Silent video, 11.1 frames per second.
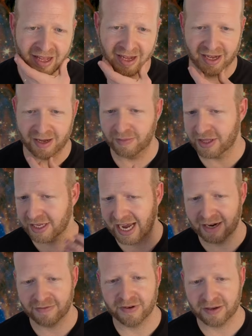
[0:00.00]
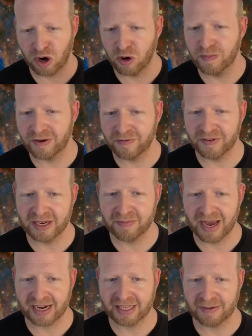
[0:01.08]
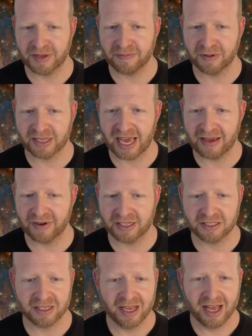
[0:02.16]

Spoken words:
kind of open feedback that people gave us.